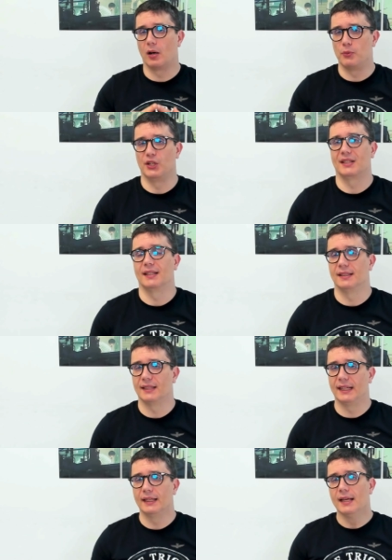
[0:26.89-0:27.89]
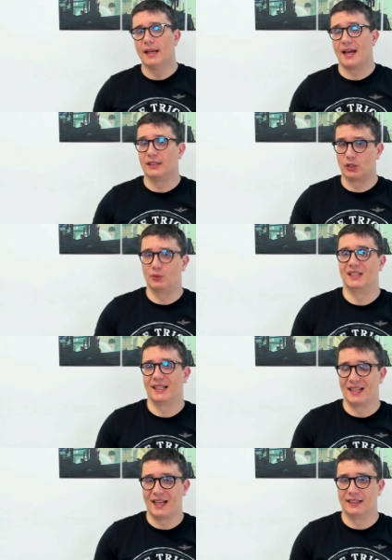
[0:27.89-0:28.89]
object editing and grid
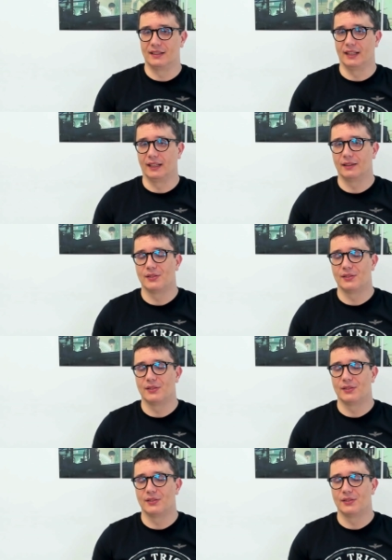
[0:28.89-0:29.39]
ed editing.